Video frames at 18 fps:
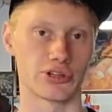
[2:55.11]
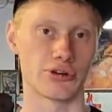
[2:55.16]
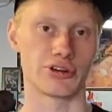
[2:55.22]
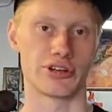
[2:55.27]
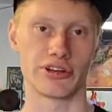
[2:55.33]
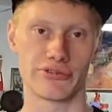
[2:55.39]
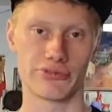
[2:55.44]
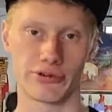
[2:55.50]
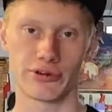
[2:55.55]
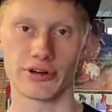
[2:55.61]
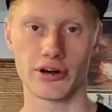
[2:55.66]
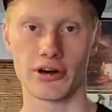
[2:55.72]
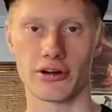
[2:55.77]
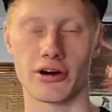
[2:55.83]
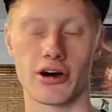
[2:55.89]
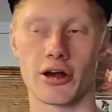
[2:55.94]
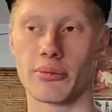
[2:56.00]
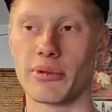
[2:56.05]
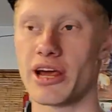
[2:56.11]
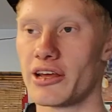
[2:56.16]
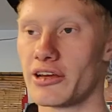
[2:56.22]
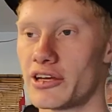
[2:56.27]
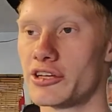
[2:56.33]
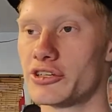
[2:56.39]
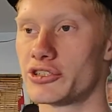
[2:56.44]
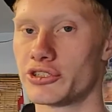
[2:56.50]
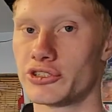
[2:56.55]
are different on automatic
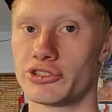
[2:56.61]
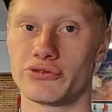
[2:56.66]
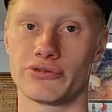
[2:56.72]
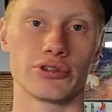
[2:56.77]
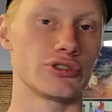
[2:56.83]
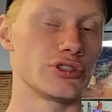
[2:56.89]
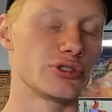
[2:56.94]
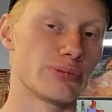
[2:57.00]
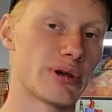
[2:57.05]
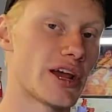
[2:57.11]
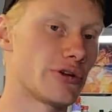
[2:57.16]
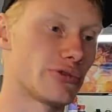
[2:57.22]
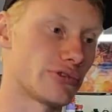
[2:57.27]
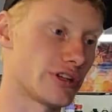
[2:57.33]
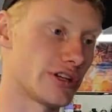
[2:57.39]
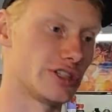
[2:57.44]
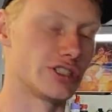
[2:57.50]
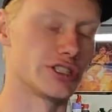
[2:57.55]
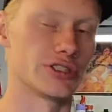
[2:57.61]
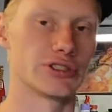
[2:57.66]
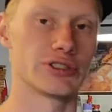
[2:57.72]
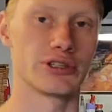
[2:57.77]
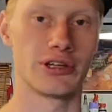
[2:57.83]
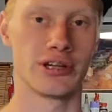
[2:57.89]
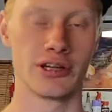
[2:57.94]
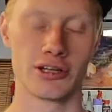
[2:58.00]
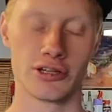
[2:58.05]
engines versus manual engines.
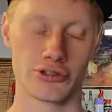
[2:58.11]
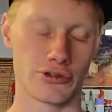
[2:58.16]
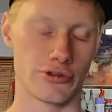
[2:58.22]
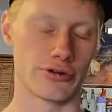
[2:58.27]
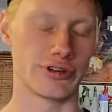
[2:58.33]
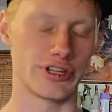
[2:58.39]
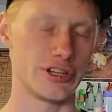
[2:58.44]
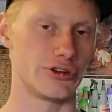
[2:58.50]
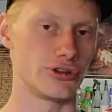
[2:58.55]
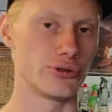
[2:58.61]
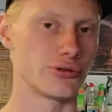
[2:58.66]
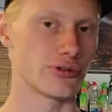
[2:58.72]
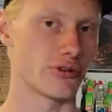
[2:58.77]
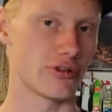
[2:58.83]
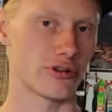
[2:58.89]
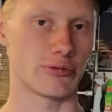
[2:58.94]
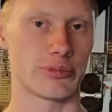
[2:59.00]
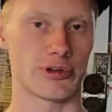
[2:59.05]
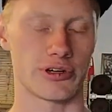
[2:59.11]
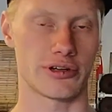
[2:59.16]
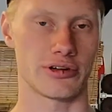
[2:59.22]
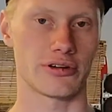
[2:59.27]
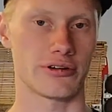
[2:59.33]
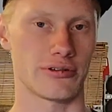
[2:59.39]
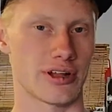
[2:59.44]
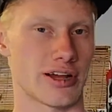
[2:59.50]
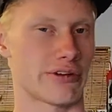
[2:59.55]
So they're detuned a little bit,
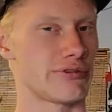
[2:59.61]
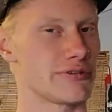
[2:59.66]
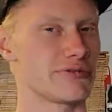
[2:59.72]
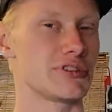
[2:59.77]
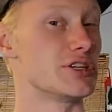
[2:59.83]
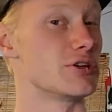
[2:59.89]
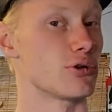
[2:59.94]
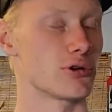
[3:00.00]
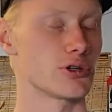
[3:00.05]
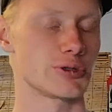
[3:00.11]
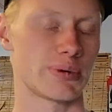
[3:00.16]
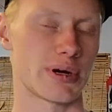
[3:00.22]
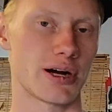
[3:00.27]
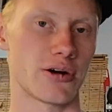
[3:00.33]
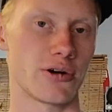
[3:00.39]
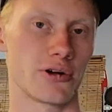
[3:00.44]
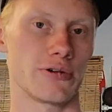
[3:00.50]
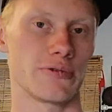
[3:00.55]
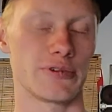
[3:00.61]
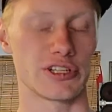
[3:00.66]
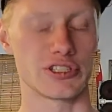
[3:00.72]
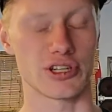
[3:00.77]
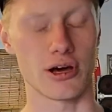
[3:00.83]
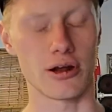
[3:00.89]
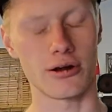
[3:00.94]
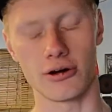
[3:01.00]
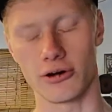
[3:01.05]
like 15 horsepower. It's
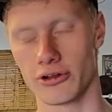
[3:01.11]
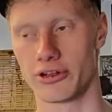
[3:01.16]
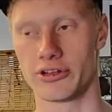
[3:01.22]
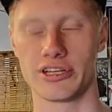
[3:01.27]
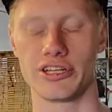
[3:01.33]
not all in